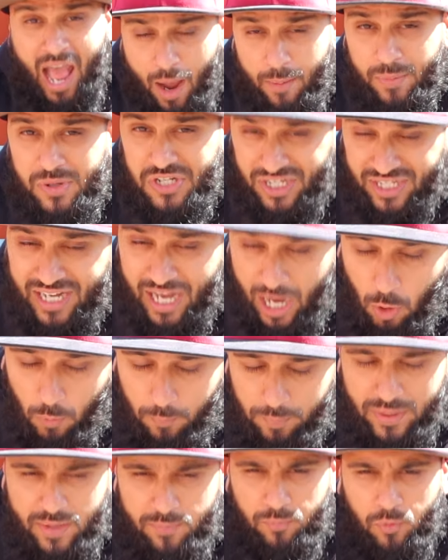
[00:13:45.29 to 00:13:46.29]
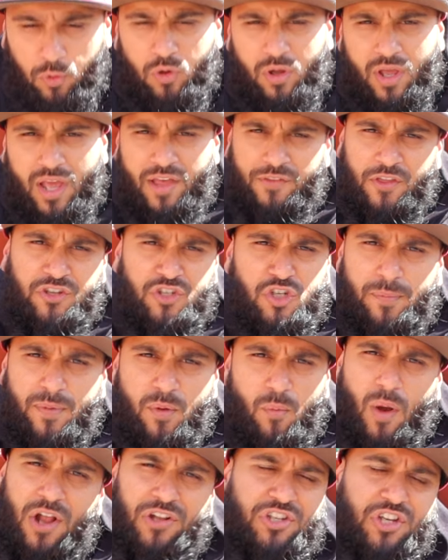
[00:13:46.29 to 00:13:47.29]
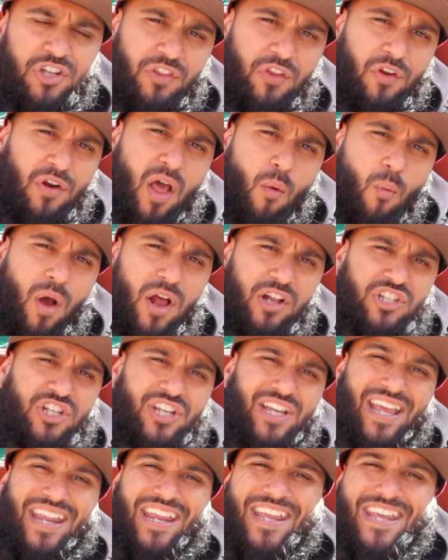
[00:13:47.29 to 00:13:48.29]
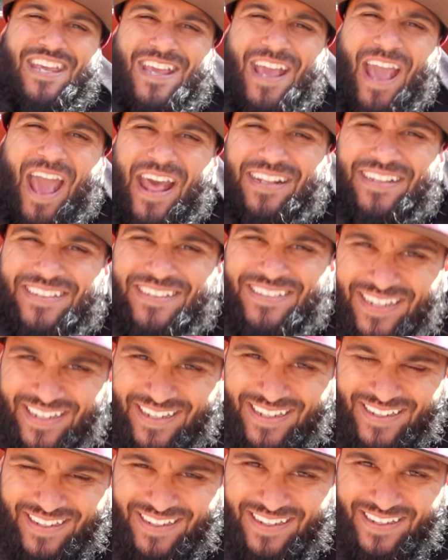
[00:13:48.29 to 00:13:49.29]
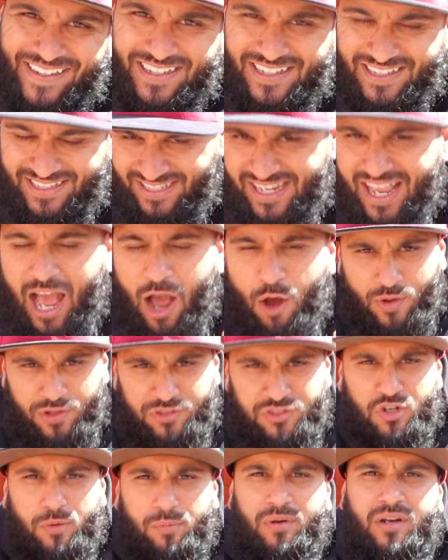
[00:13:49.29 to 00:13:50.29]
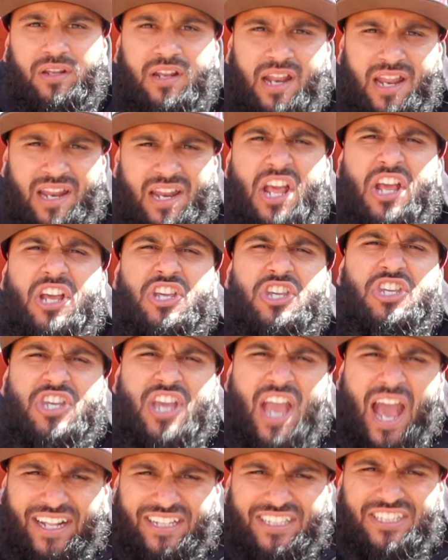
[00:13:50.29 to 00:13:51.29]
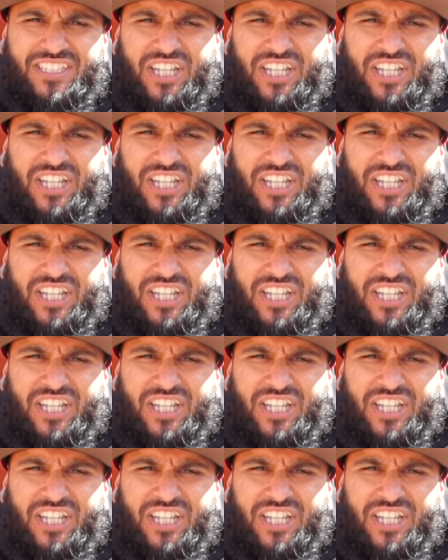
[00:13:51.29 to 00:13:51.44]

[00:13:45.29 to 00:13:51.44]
how much I could help people that should be watching, they're not watching it yet. See how I interpreted it? Yet.